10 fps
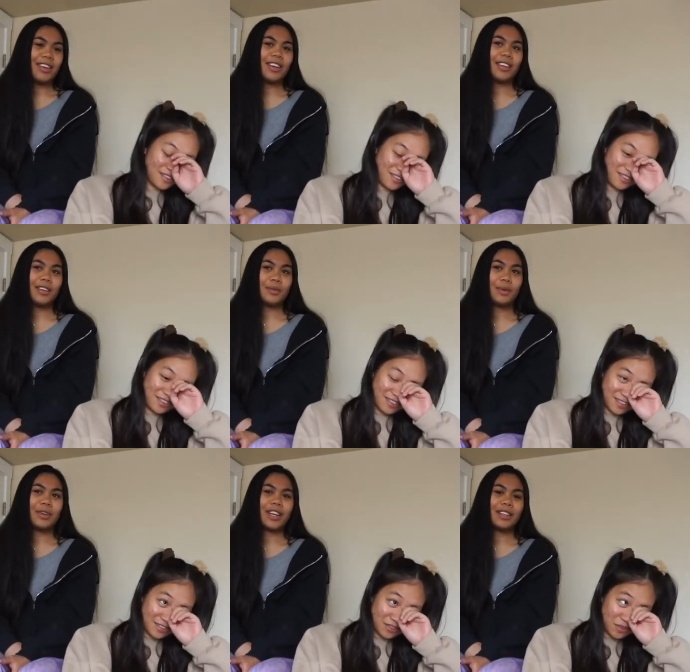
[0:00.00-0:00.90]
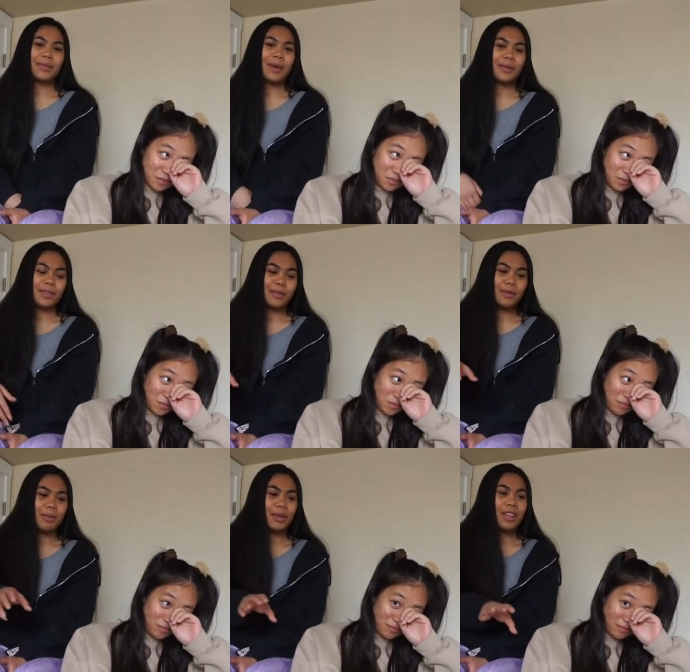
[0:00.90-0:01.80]
Speaker 1: And then when we get to my
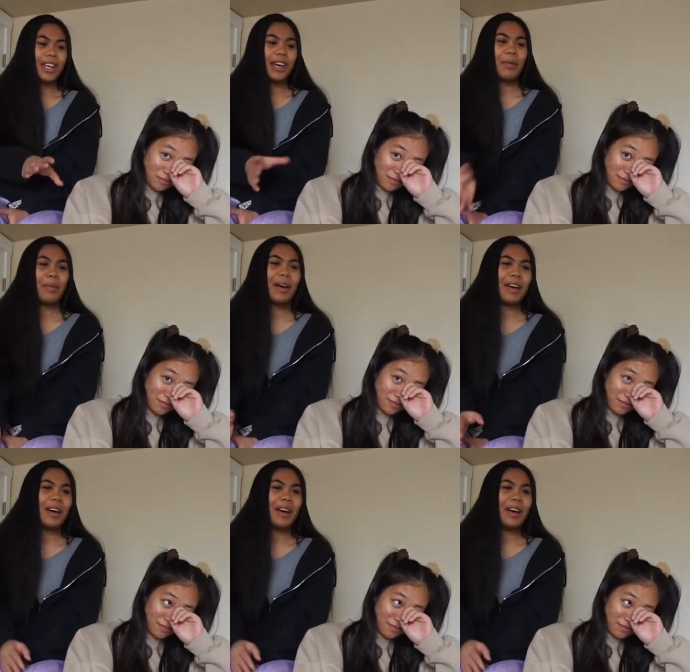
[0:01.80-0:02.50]
room, we put the camera back